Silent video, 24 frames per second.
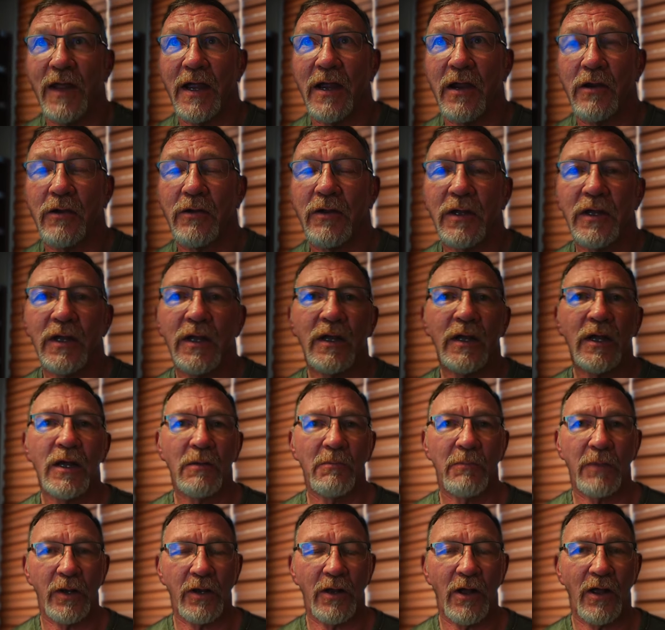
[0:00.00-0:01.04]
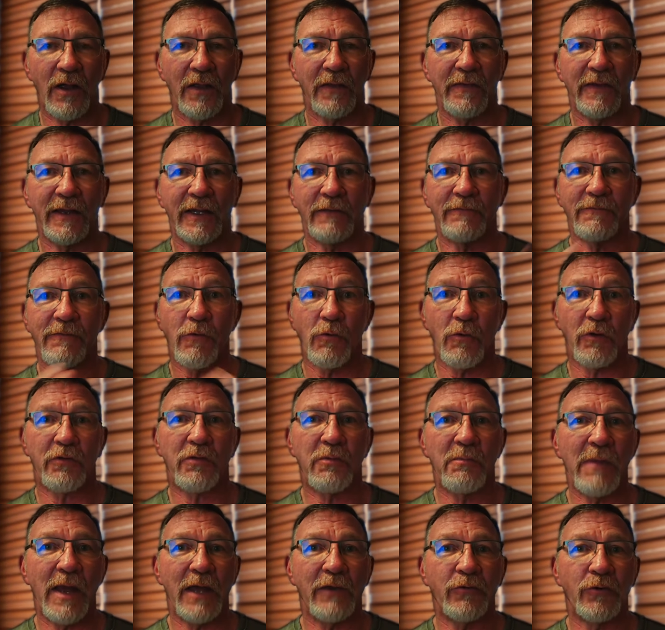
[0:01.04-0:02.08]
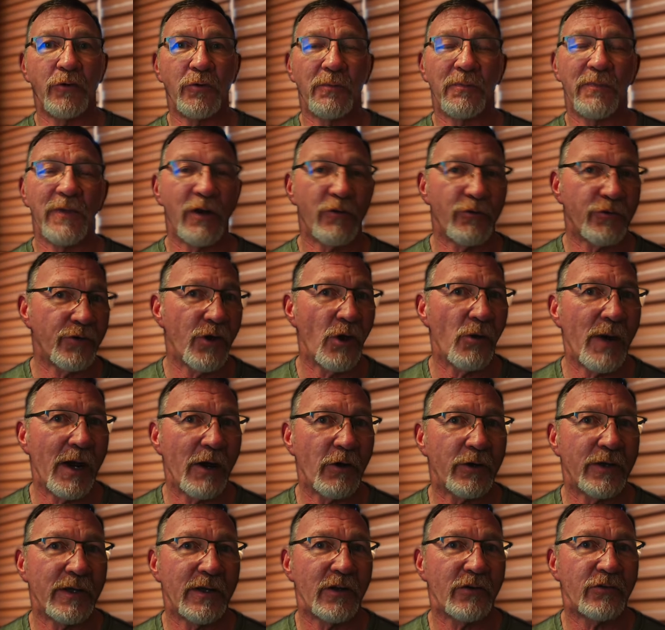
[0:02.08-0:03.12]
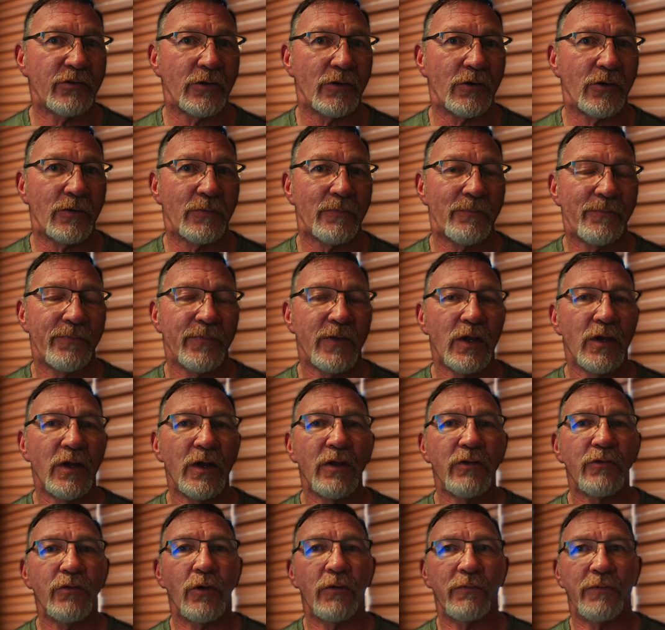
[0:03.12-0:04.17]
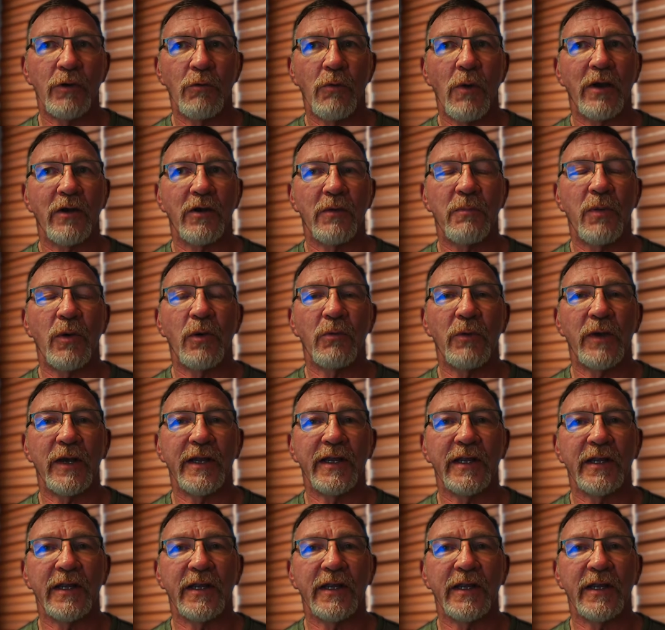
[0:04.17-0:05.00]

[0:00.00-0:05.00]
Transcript: there. But on the fourth bedroom, there's no air conditioner. So if you wanted to put one